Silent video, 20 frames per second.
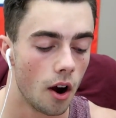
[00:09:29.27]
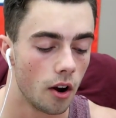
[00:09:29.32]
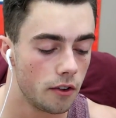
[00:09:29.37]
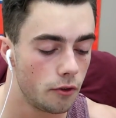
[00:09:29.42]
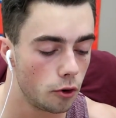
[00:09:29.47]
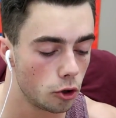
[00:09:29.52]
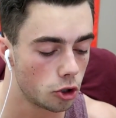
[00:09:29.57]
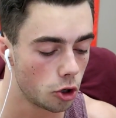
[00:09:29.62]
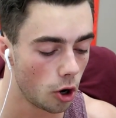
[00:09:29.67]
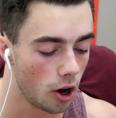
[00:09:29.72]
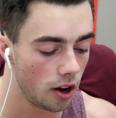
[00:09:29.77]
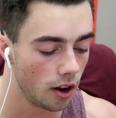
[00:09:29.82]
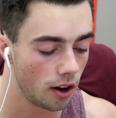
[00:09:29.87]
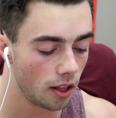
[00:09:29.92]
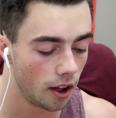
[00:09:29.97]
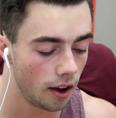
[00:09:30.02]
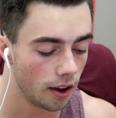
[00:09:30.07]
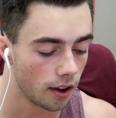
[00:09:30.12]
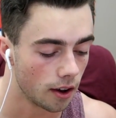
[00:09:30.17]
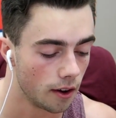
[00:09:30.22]
If you're training
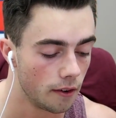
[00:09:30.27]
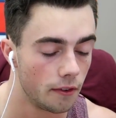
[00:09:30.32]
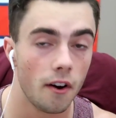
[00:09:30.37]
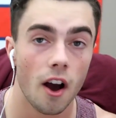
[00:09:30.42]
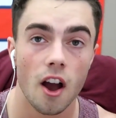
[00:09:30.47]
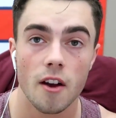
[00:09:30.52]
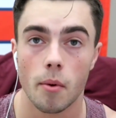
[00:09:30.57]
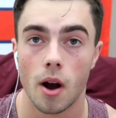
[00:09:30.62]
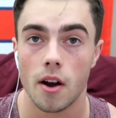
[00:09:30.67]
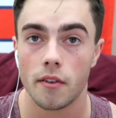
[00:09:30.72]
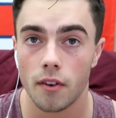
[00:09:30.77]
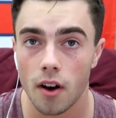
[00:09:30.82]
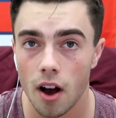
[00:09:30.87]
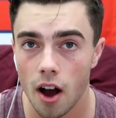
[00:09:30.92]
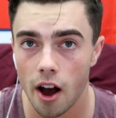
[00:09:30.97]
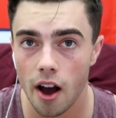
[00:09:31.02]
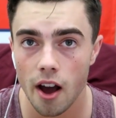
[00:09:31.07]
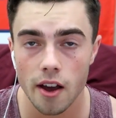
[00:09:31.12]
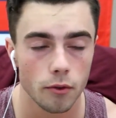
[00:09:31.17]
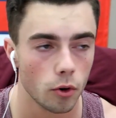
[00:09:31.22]
like a five by
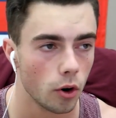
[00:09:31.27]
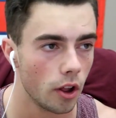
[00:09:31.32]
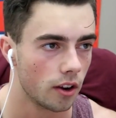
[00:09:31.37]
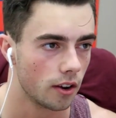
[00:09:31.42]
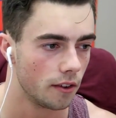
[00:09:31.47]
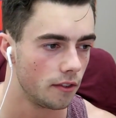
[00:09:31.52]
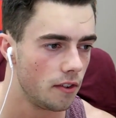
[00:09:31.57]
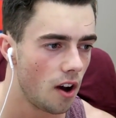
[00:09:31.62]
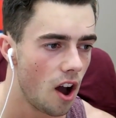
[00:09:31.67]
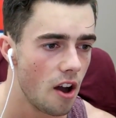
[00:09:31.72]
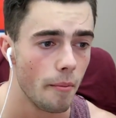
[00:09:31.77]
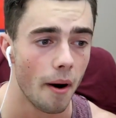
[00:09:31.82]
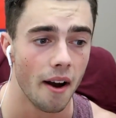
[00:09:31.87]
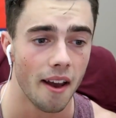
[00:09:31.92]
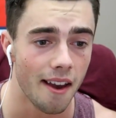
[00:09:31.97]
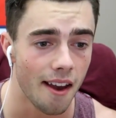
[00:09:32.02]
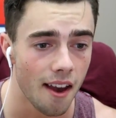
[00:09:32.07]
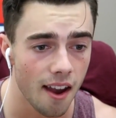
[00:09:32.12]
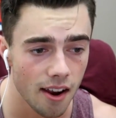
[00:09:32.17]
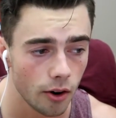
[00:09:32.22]
five or like a five by
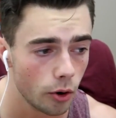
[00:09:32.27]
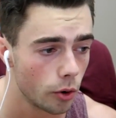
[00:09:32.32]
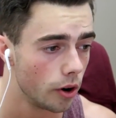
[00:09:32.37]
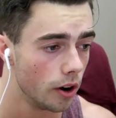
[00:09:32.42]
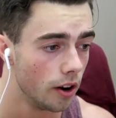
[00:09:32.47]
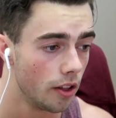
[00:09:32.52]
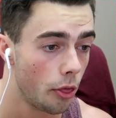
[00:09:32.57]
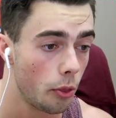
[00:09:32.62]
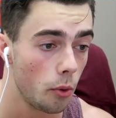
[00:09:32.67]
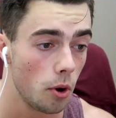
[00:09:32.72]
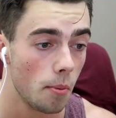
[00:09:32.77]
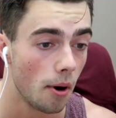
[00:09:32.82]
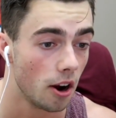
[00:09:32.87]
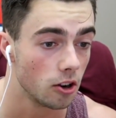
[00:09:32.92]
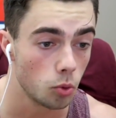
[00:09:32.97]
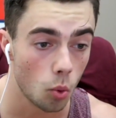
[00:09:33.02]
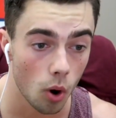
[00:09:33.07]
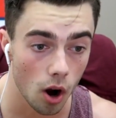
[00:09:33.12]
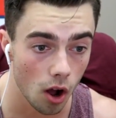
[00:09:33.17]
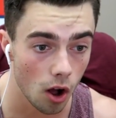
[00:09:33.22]
eight or a three by
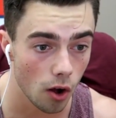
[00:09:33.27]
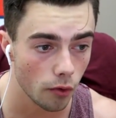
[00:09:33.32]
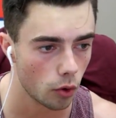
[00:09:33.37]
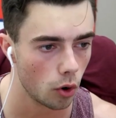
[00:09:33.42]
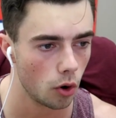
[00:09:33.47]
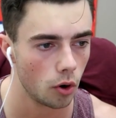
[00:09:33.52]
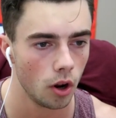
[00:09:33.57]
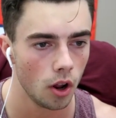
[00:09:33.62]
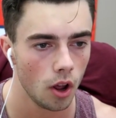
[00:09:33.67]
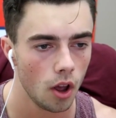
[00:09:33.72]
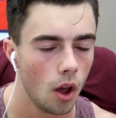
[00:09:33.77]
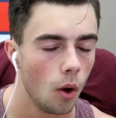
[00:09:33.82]
twelve or